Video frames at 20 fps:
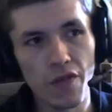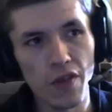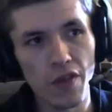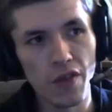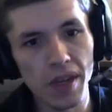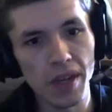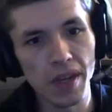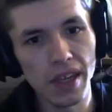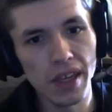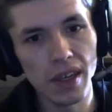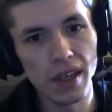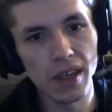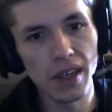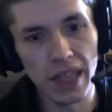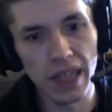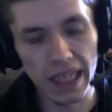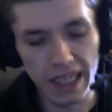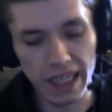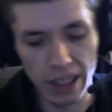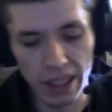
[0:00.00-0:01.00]
me,
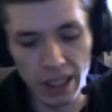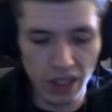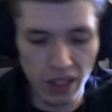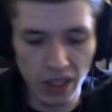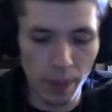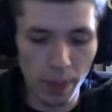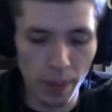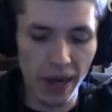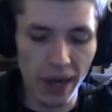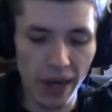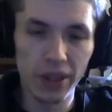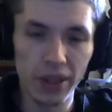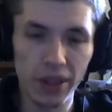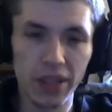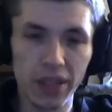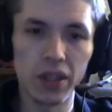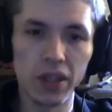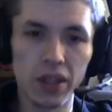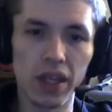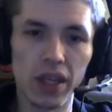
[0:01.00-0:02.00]
like it was the
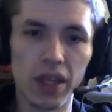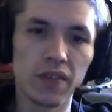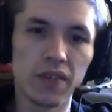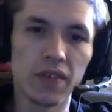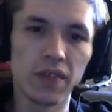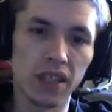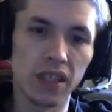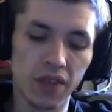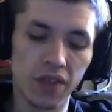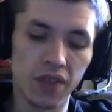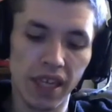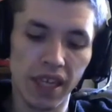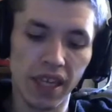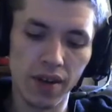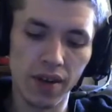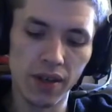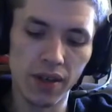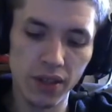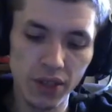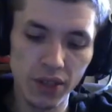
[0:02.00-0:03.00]
parallel of the
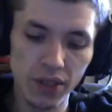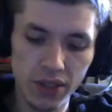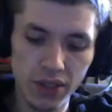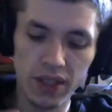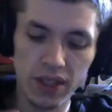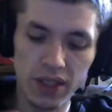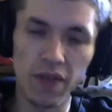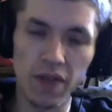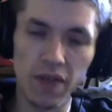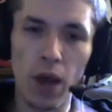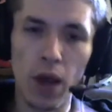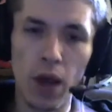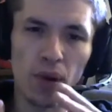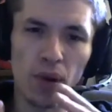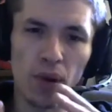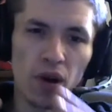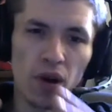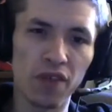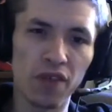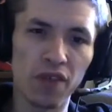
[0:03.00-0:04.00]
characters of how
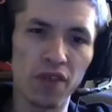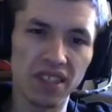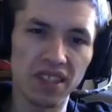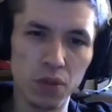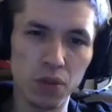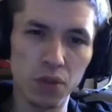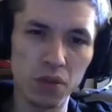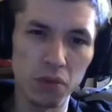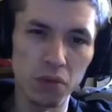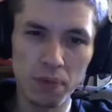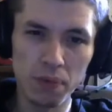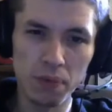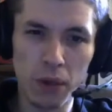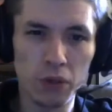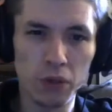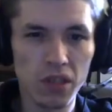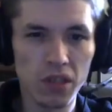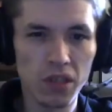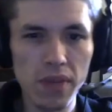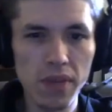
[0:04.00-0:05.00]
perfect Sensui was supposed
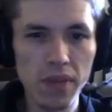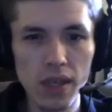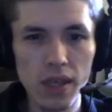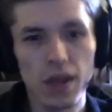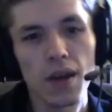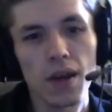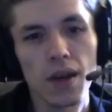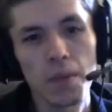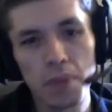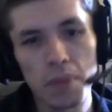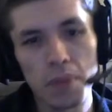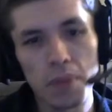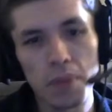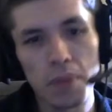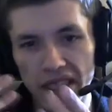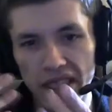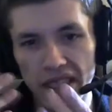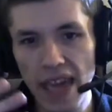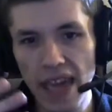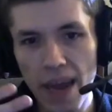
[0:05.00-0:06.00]
to be, but he
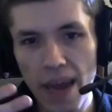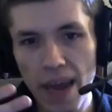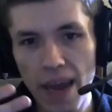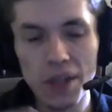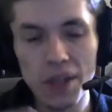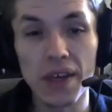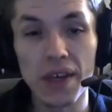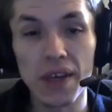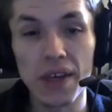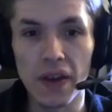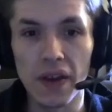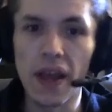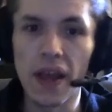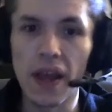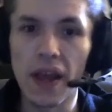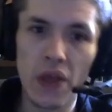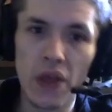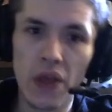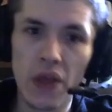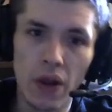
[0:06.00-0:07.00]
snapped. And
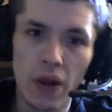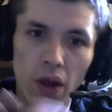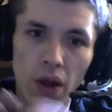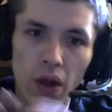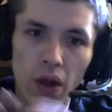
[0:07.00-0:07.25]
then on